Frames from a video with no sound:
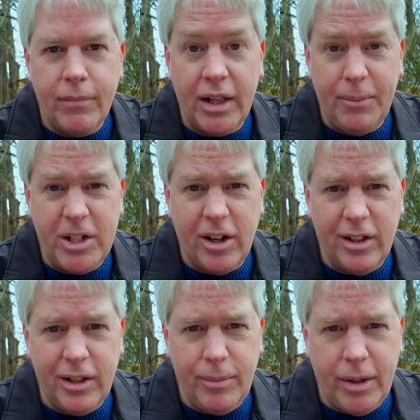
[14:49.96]
And let me talk
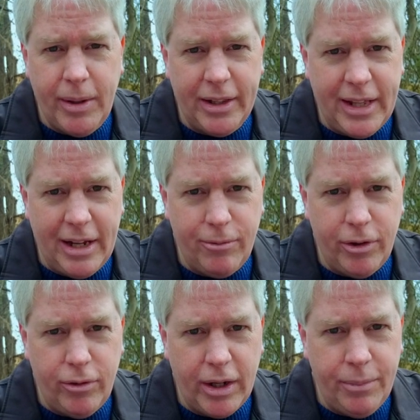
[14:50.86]
a little bit about that
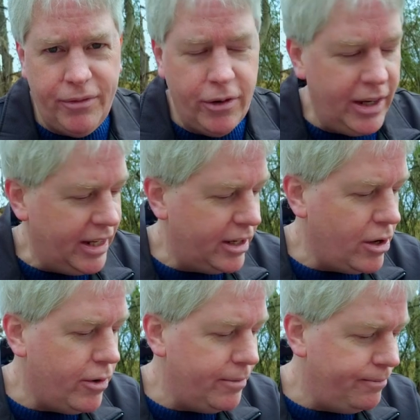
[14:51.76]
real quick before I get
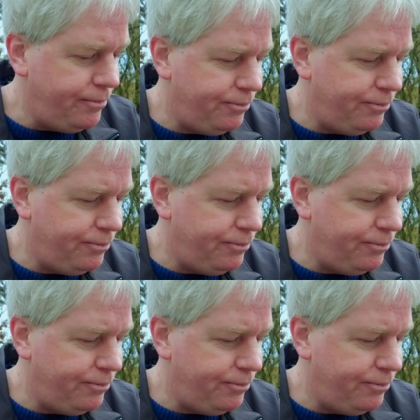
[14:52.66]
going.